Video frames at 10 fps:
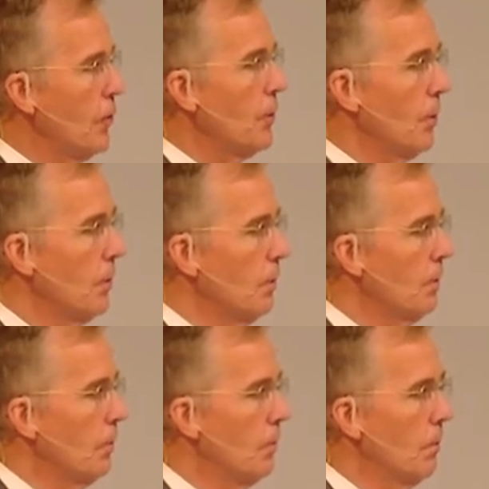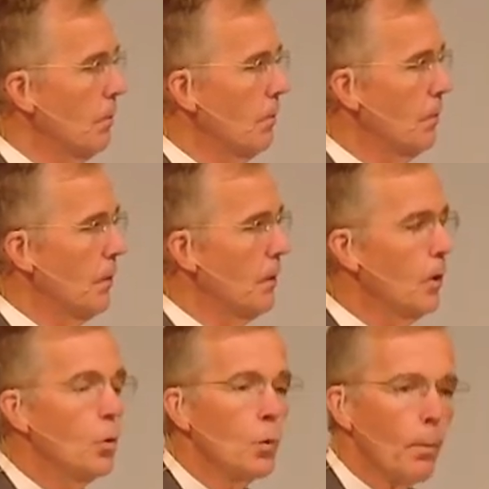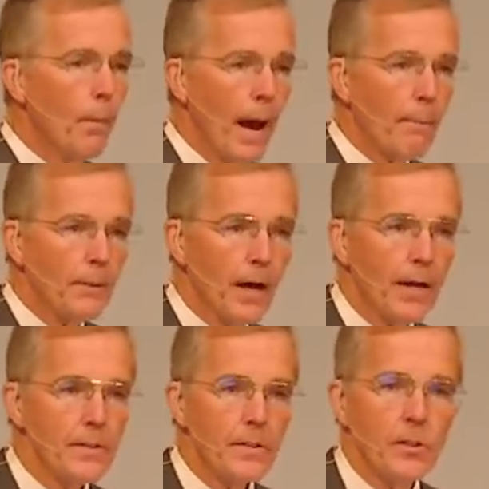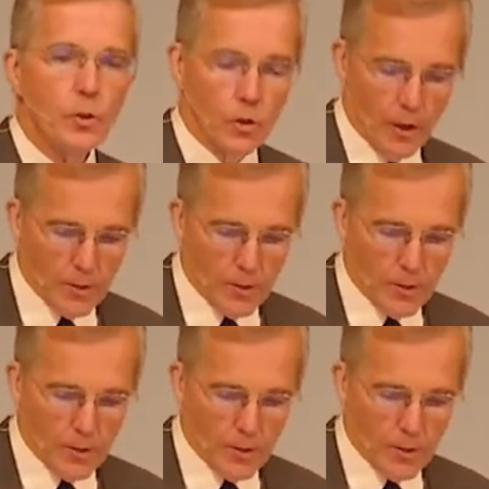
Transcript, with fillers: of you who were baptized into